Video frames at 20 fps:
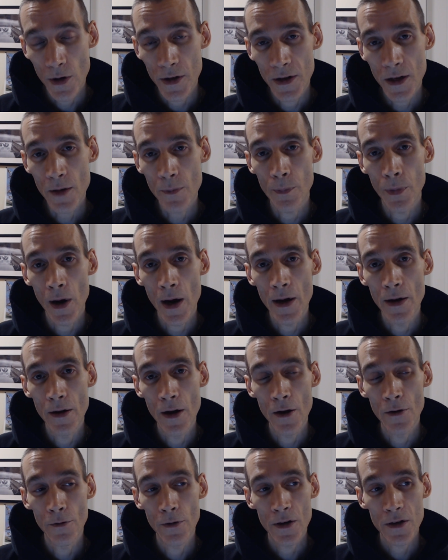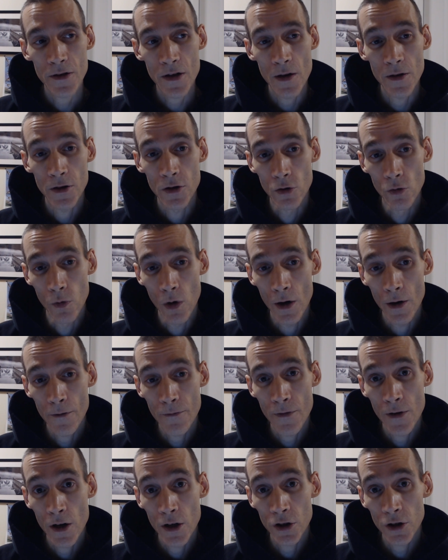did buy another one because I do want to
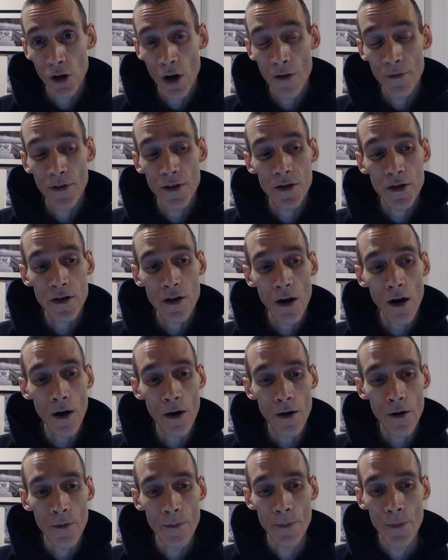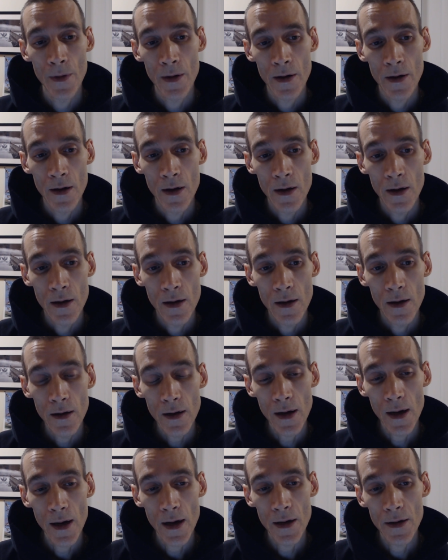finish off this car.
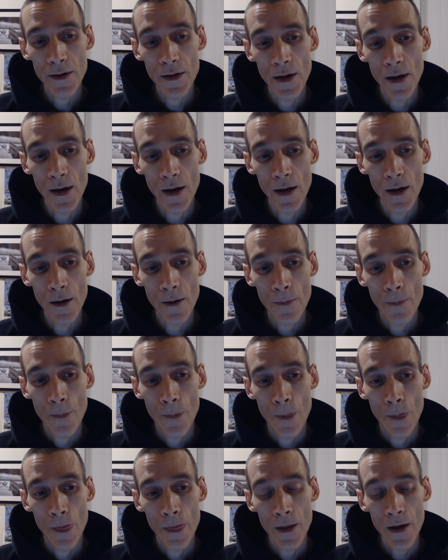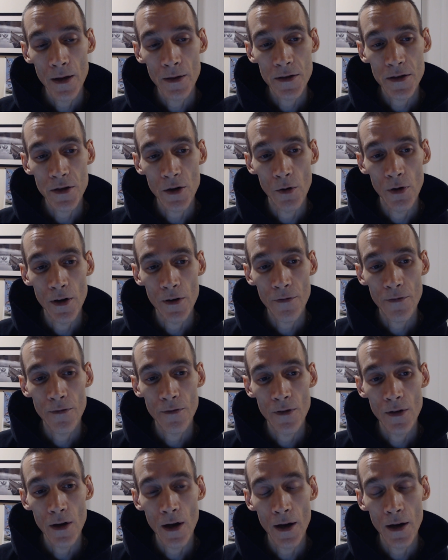And so if
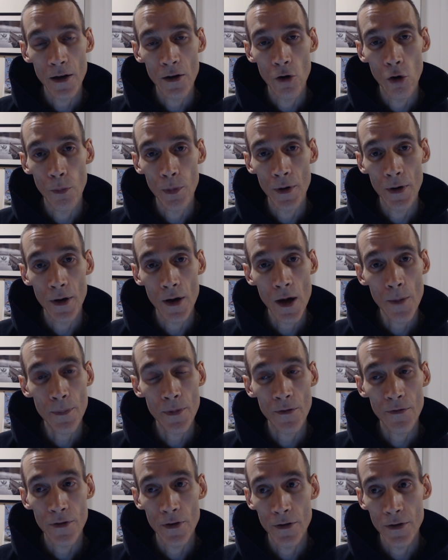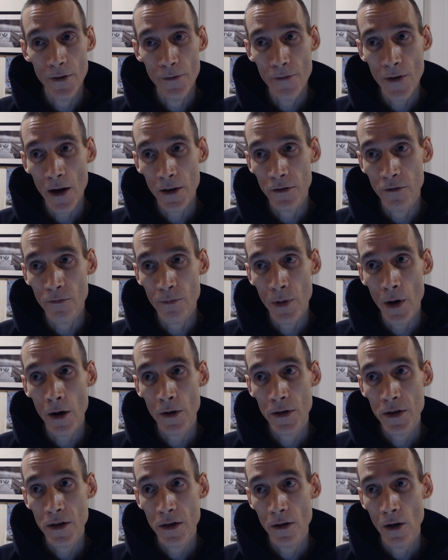I'm going to open it up, if there are defective
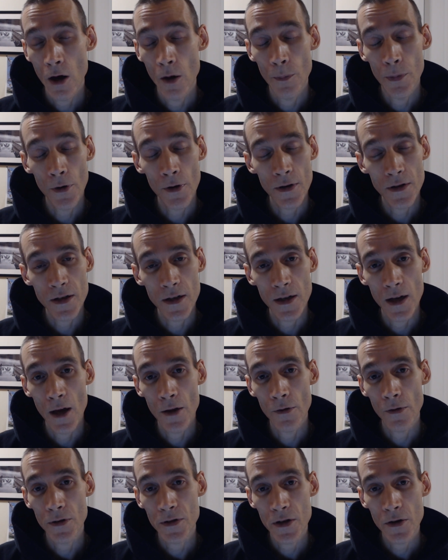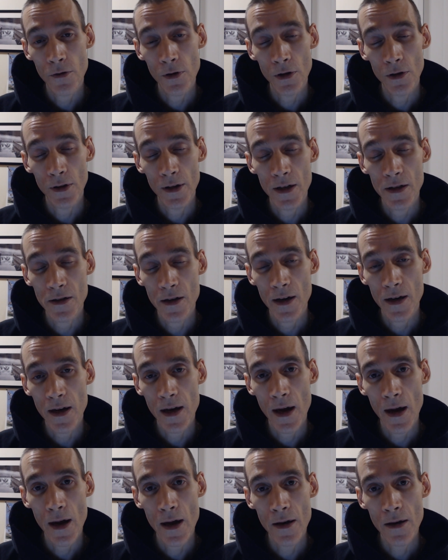parts, I'll put it together as quickly as I
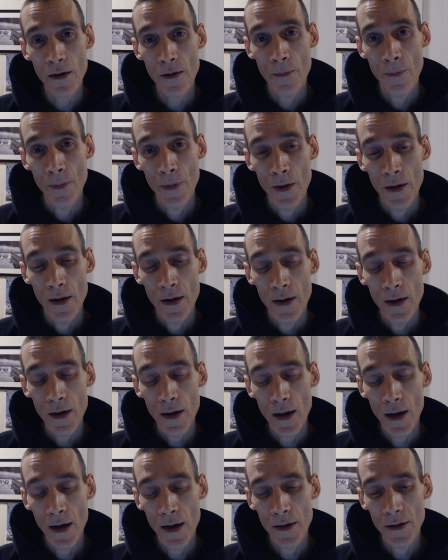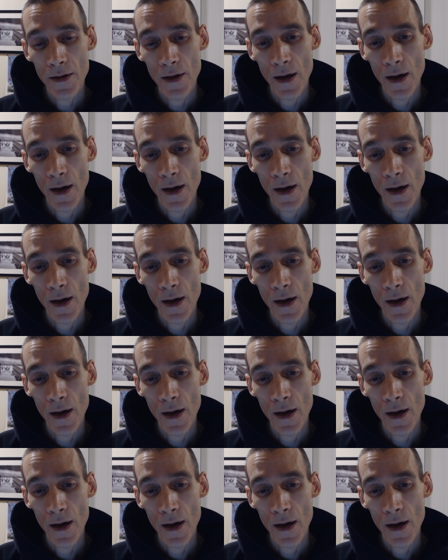can. And